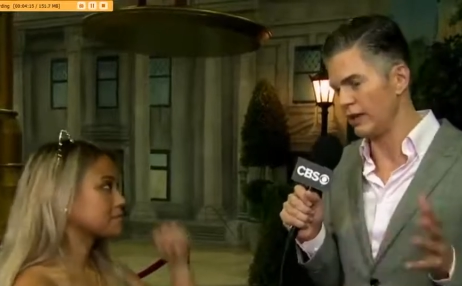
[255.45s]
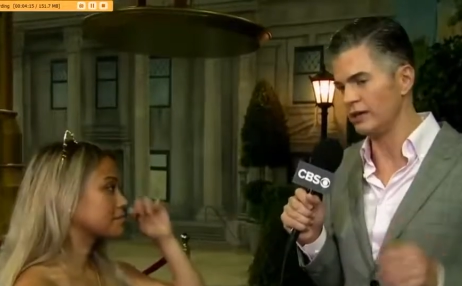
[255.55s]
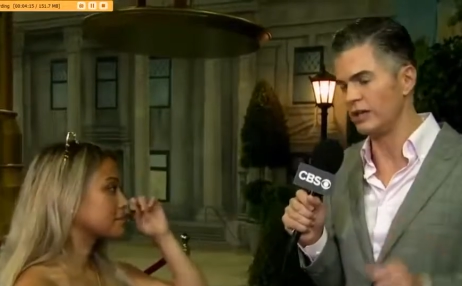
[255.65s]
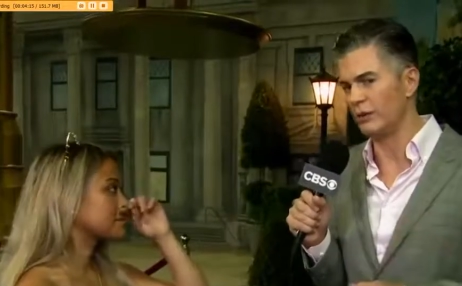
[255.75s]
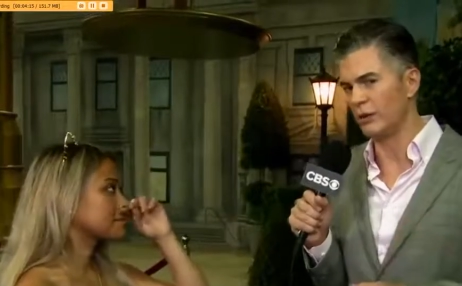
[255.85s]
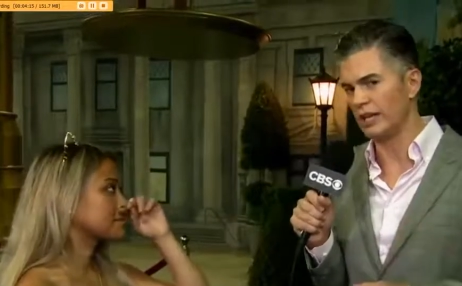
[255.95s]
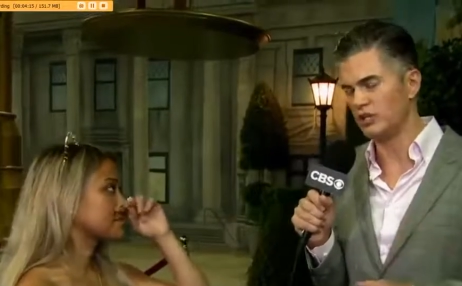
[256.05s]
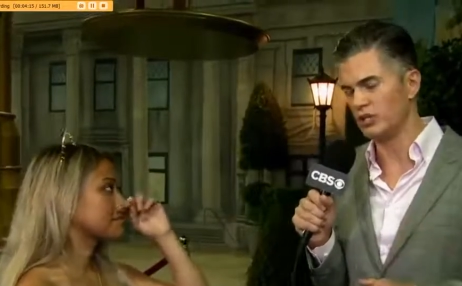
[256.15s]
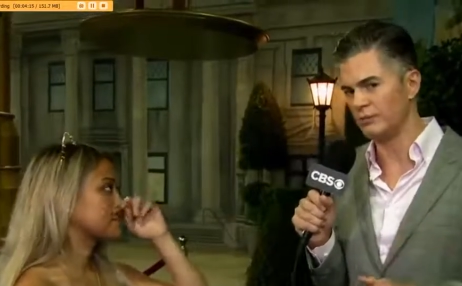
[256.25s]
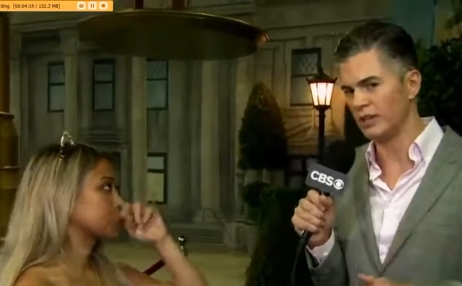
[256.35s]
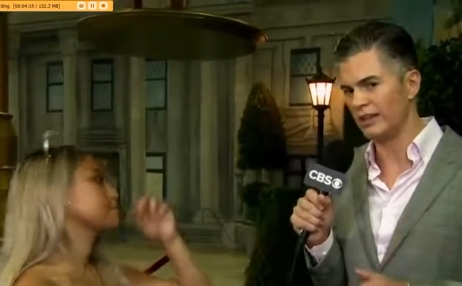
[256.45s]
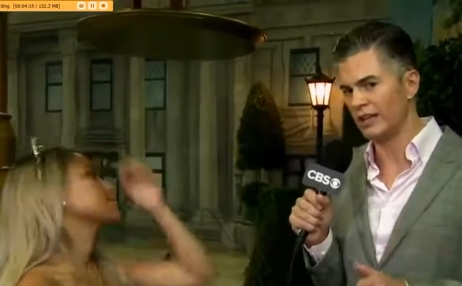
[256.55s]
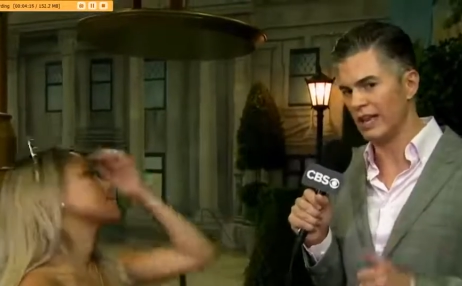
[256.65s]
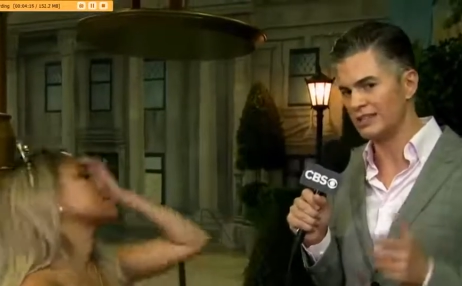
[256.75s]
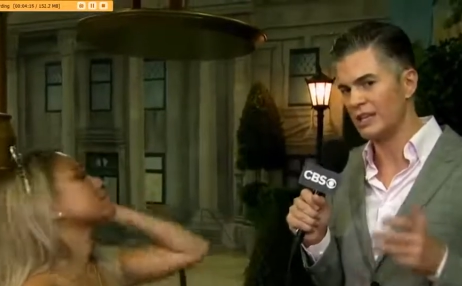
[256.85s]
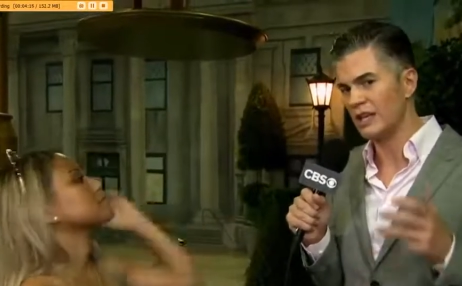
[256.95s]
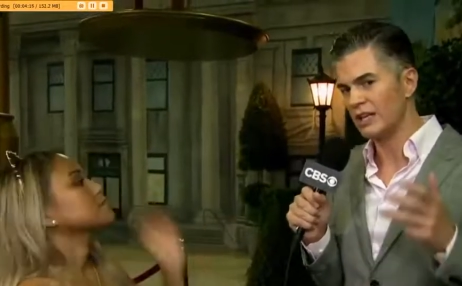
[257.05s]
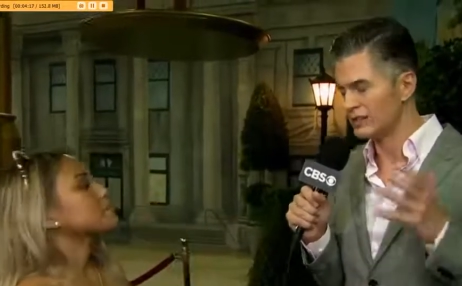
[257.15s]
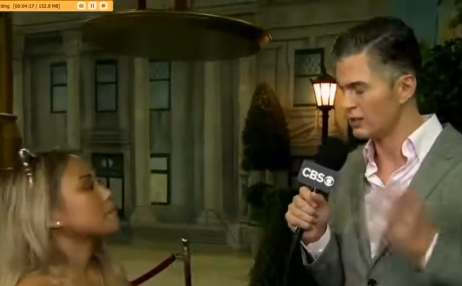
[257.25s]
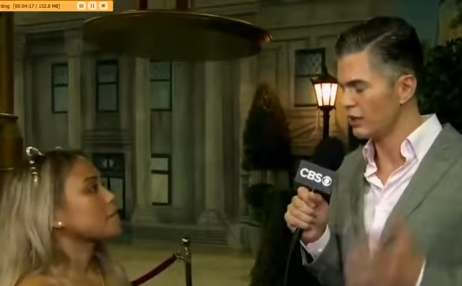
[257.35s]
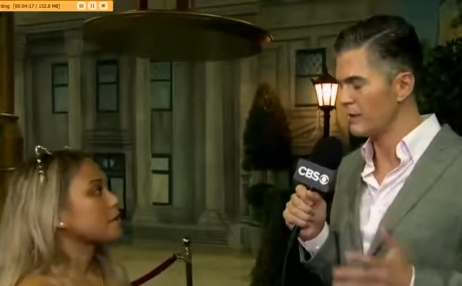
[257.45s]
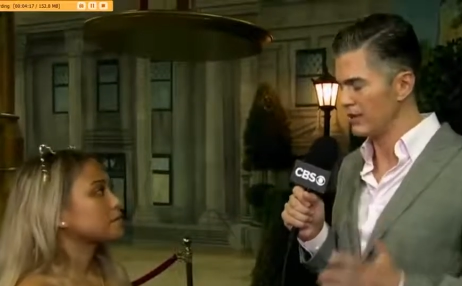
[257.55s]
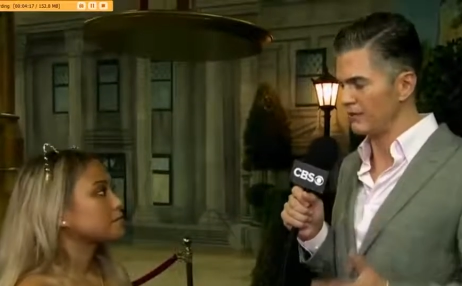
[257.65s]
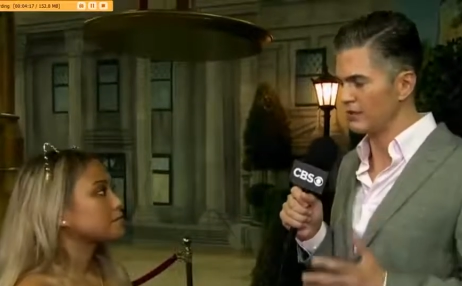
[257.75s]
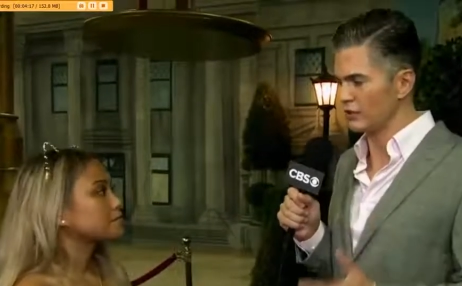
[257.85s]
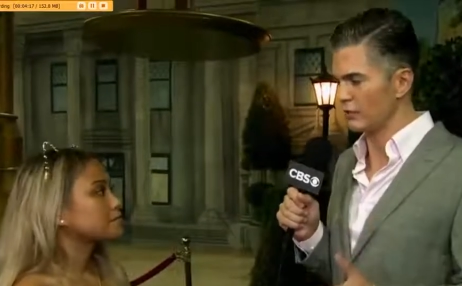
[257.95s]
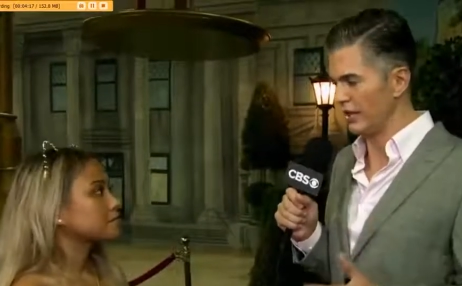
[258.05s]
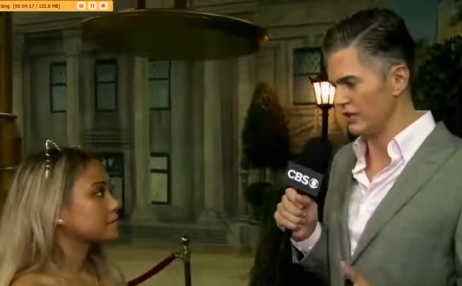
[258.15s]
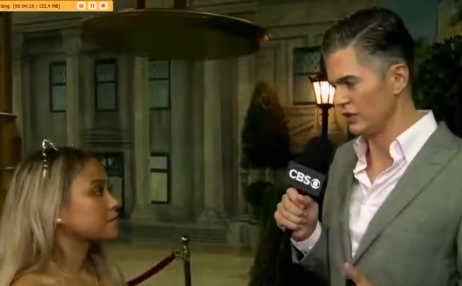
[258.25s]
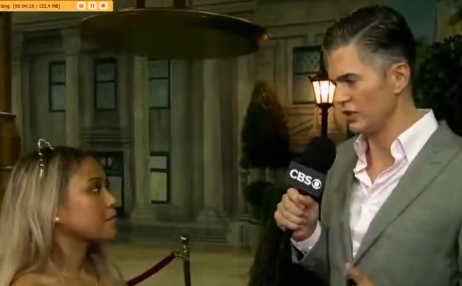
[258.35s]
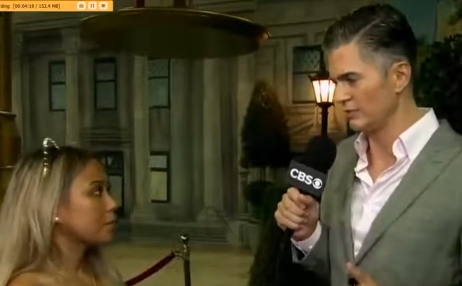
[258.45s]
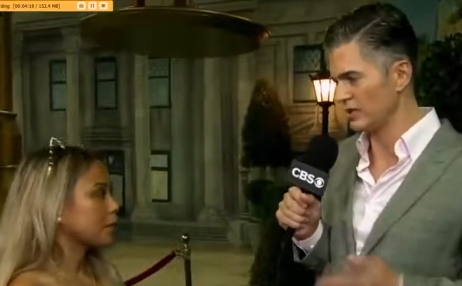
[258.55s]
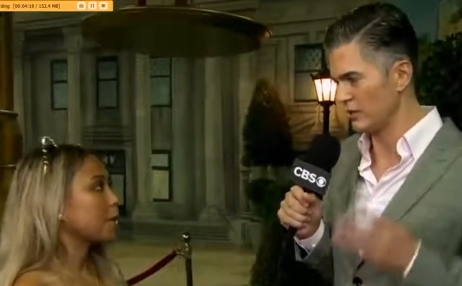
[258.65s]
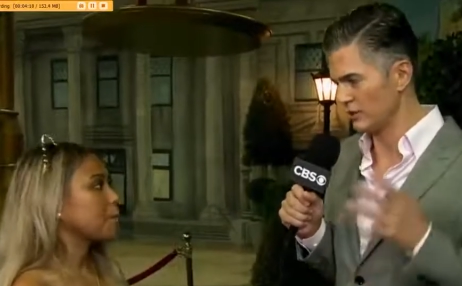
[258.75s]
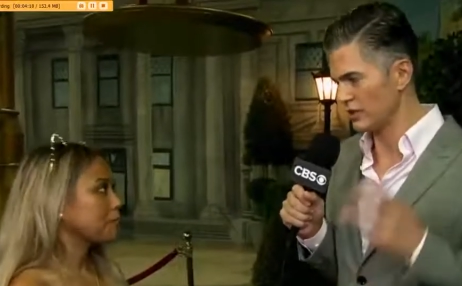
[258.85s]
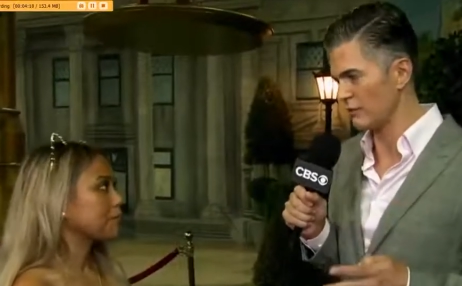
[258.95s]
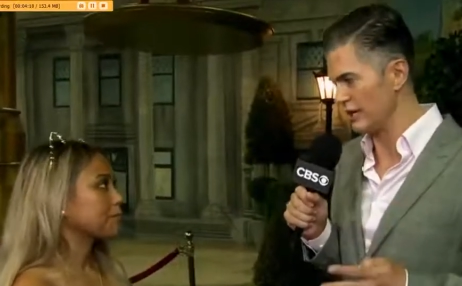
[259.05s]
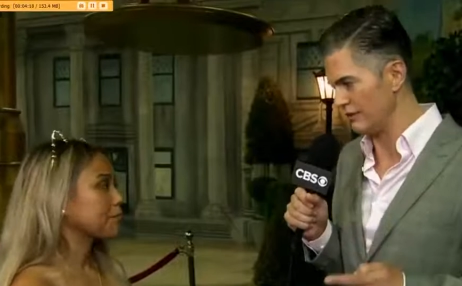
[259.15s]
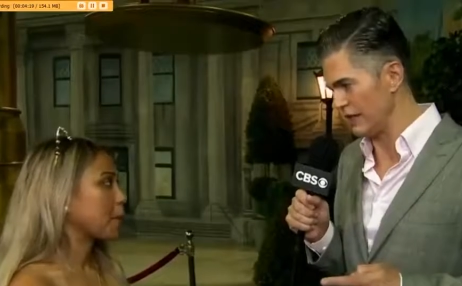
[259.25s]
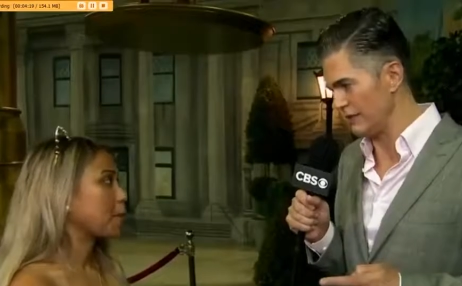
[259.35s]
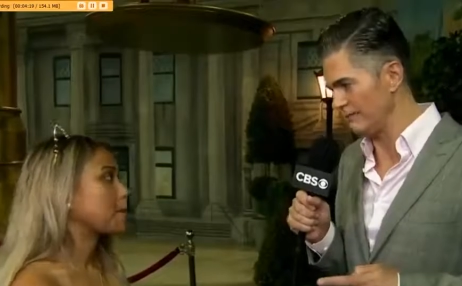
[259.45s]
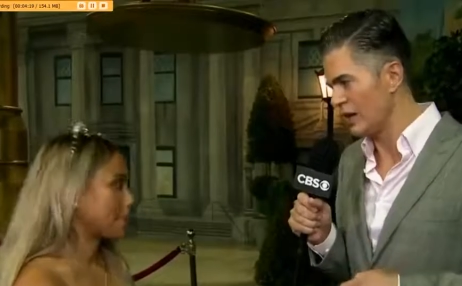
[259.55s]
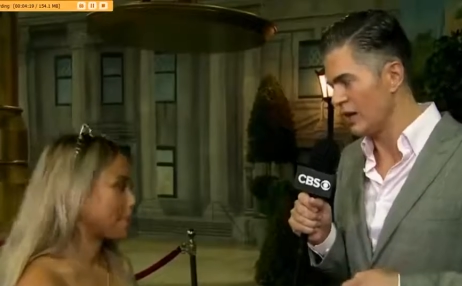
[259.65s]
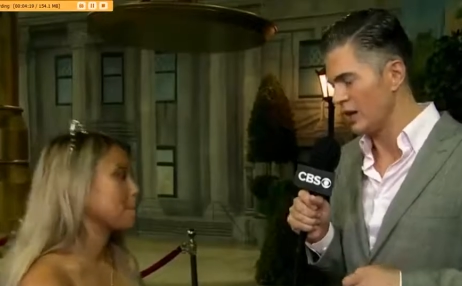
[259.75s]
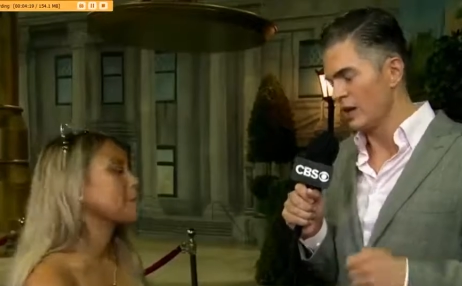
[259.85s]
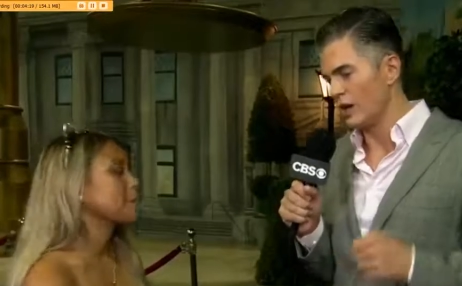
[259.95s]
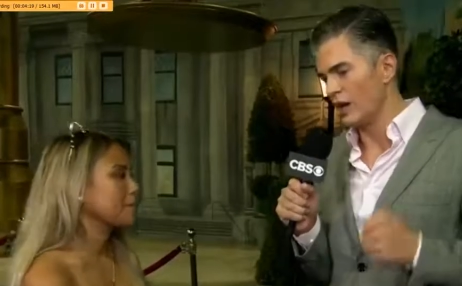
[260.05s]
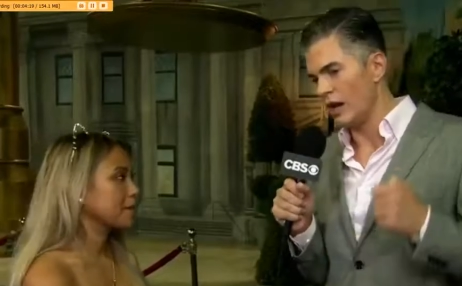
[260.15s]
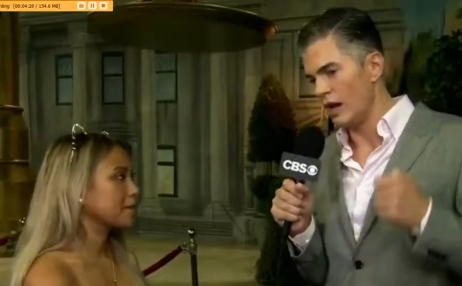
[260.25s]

Speaker 1: uh, you know, a relationship nonetheless. Let's talk about the physical relationships. There was three of them. Mm-hmm.